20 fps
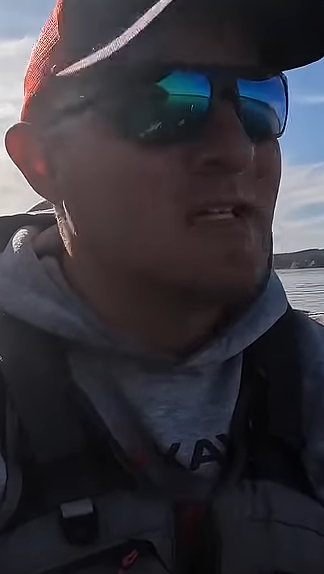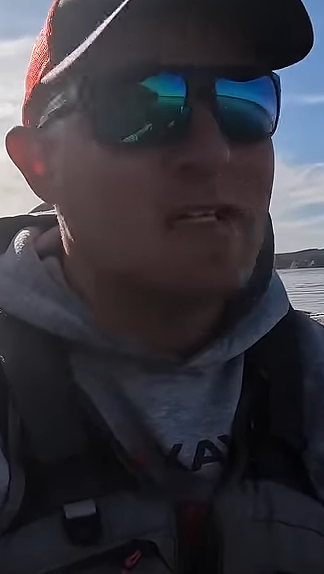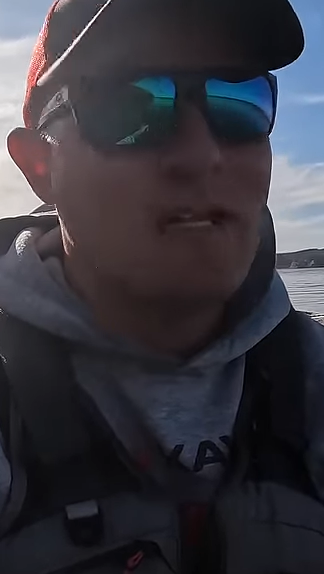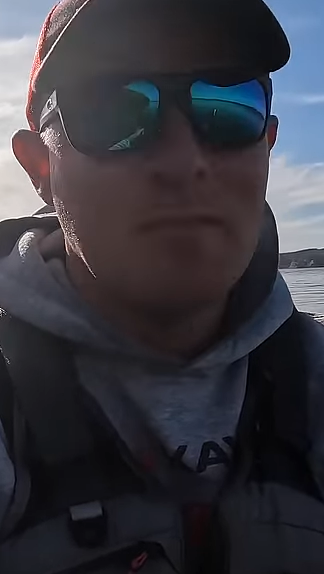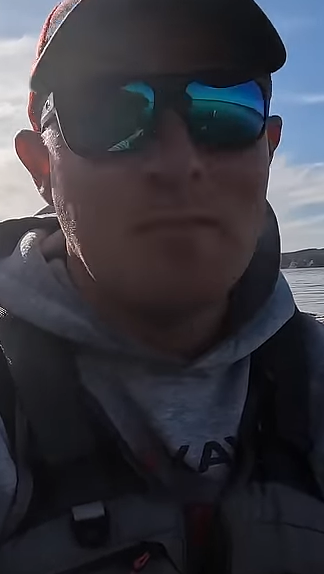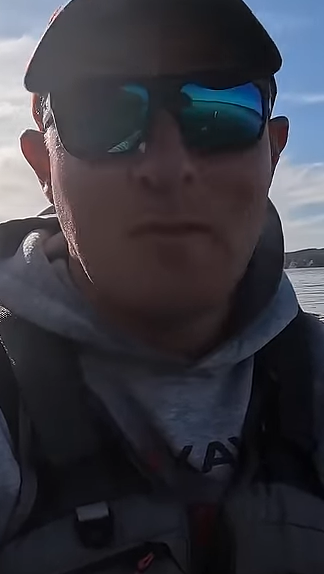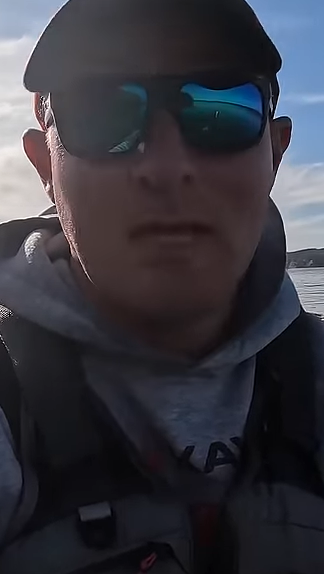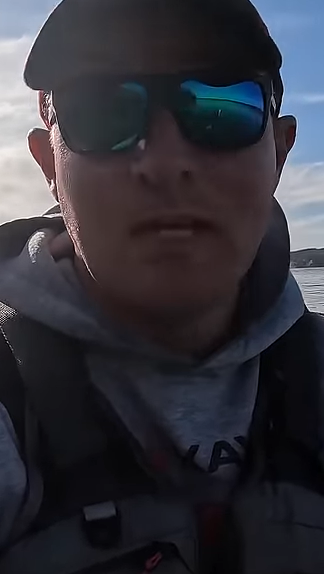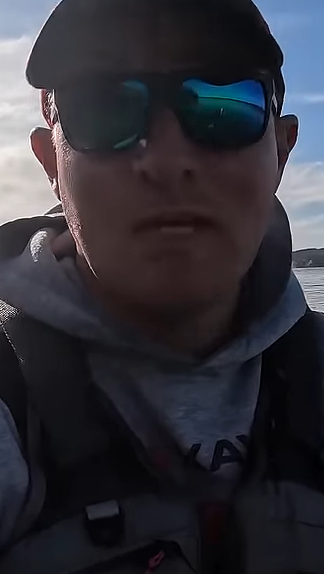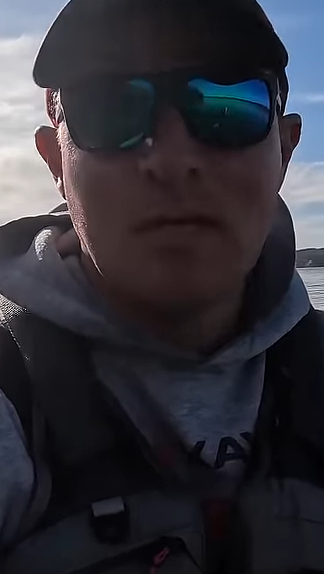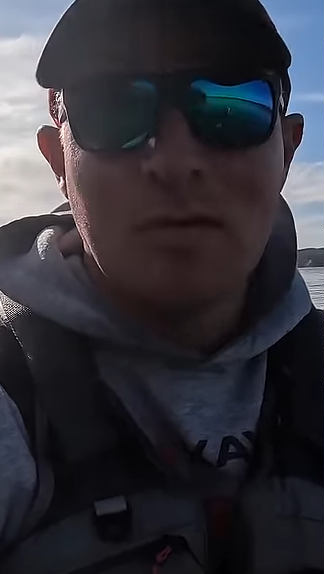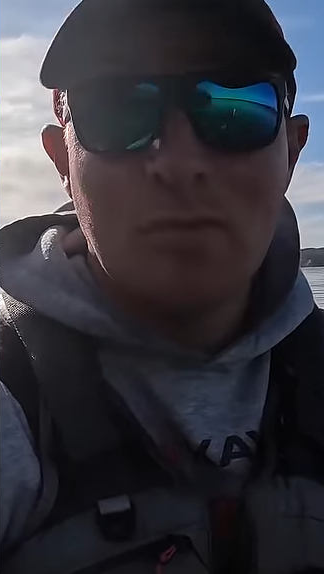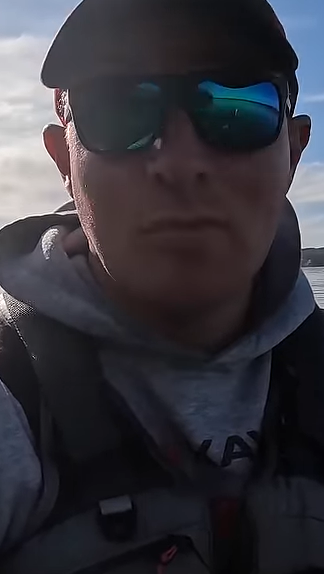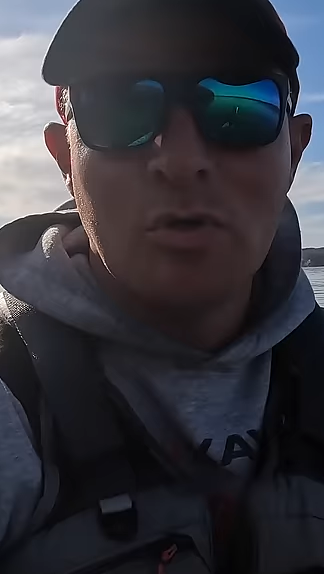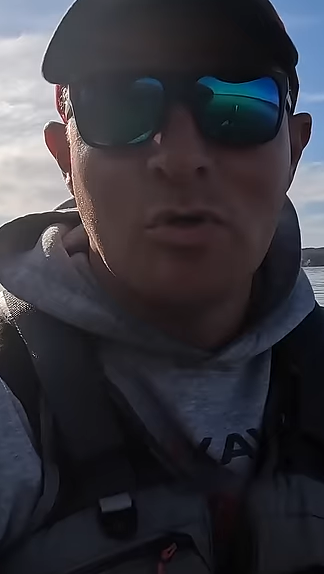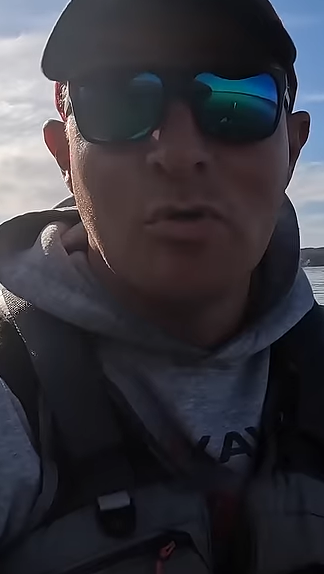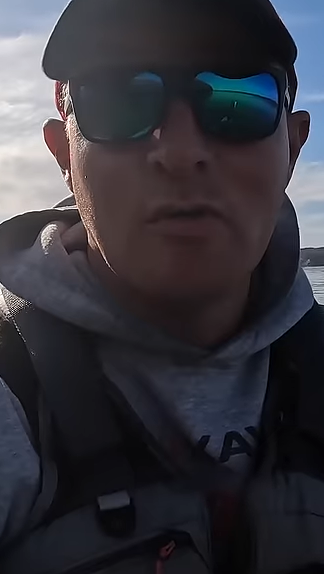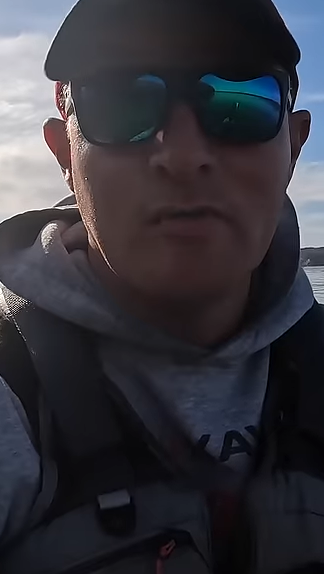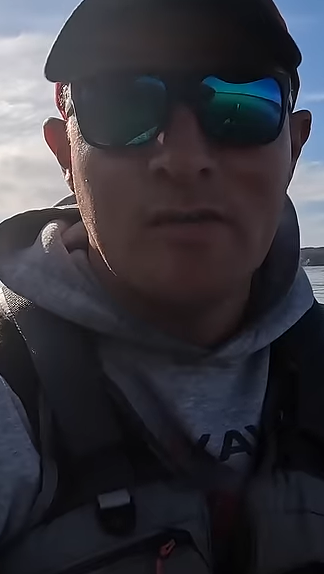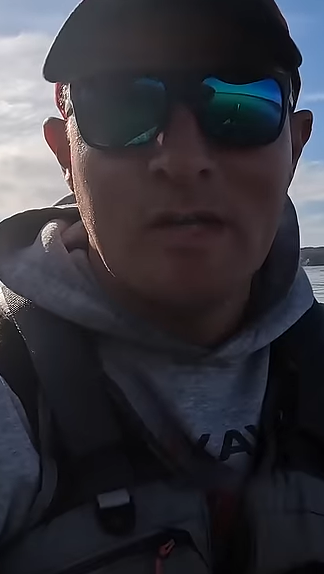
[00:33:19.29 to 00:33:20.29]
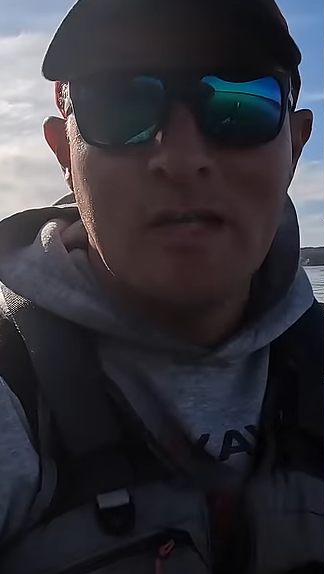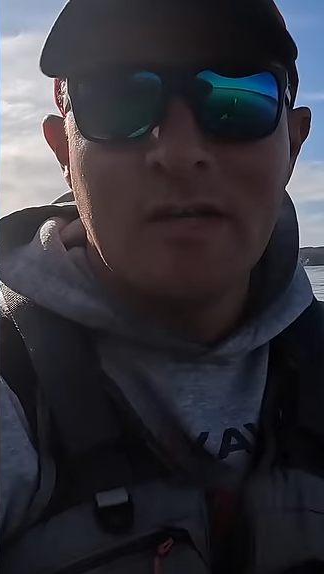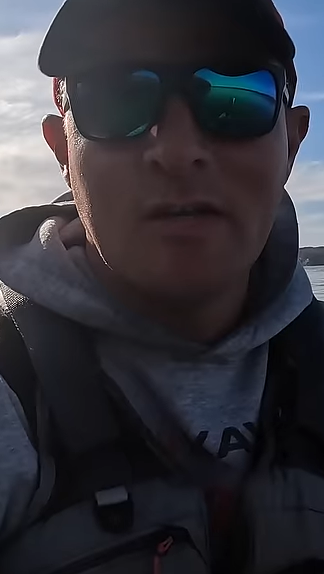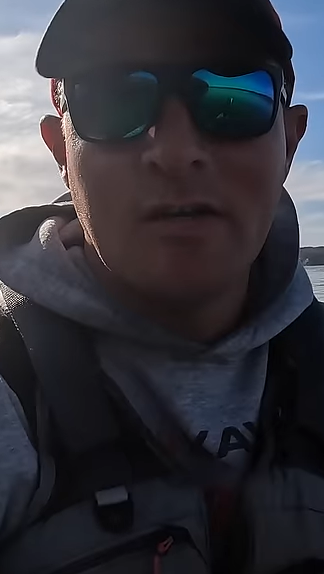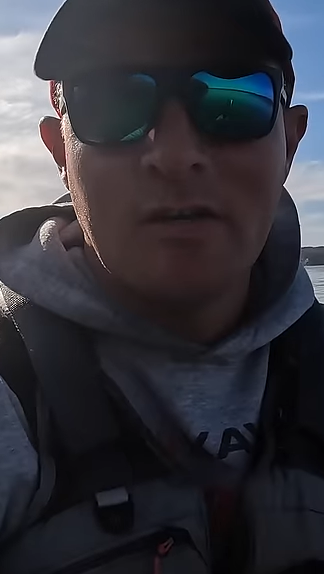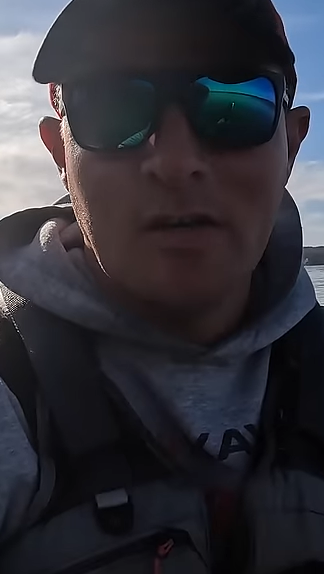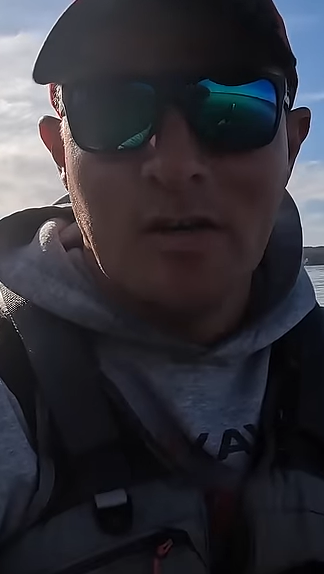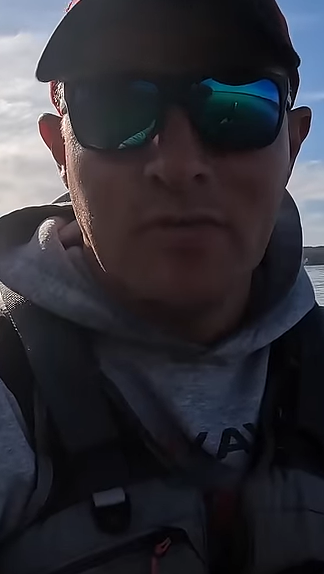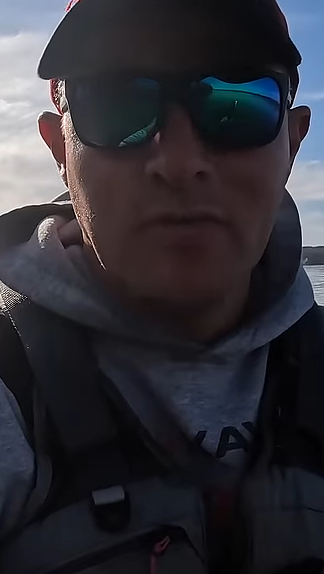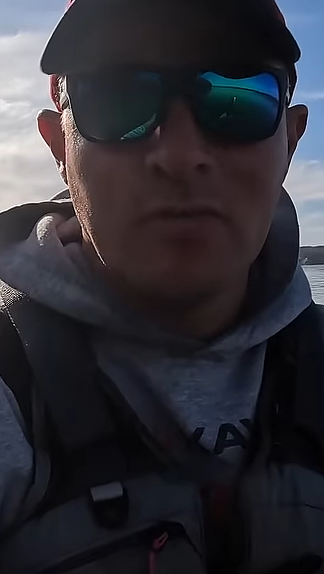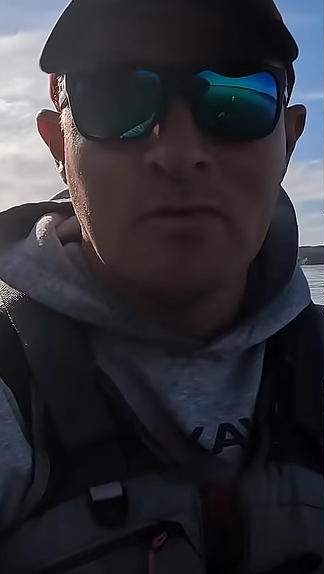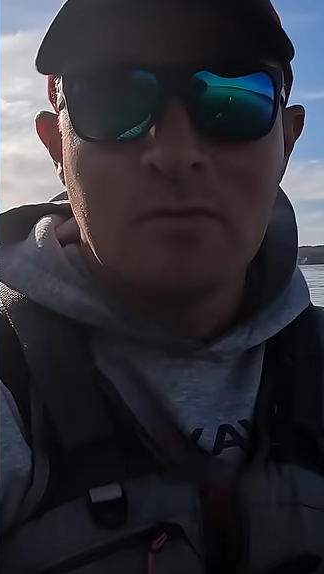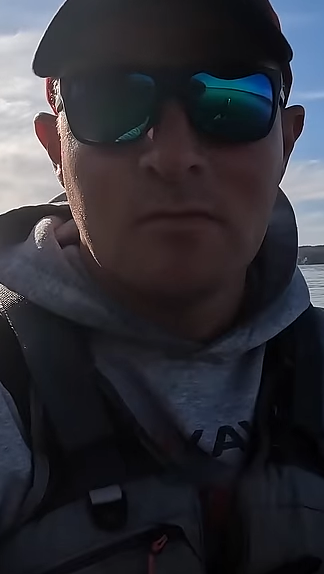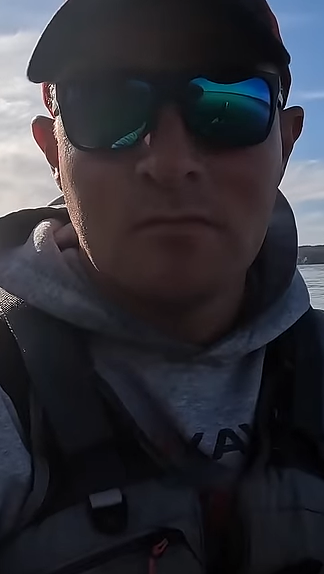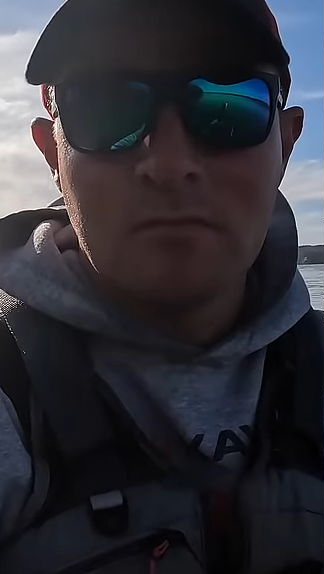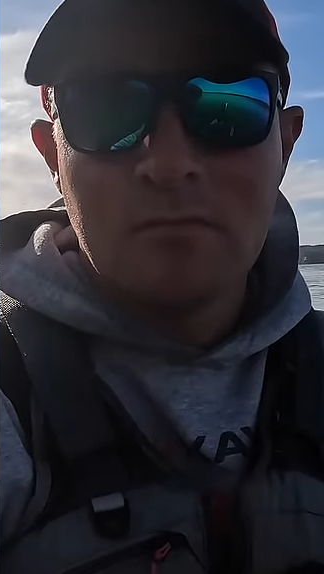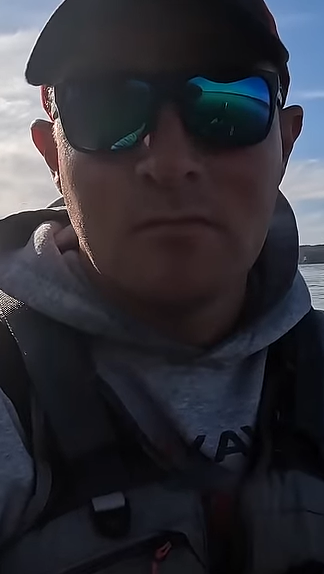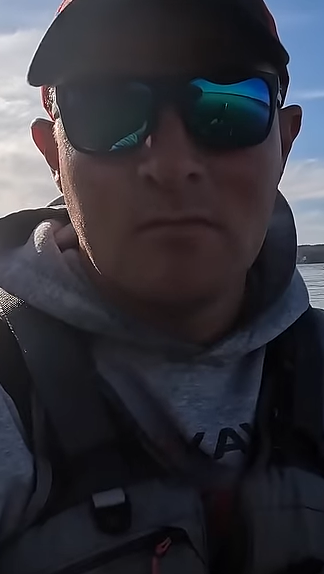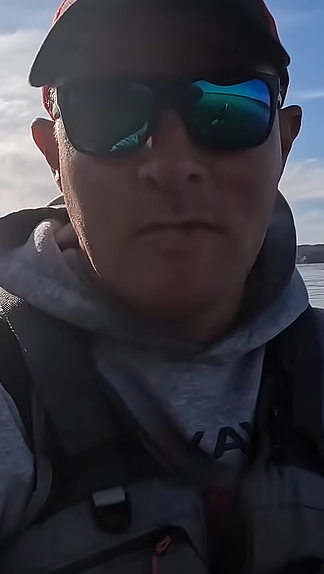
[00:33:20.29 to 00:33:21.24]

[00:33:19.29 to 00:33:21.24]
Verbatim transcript: end up making a move and hitting another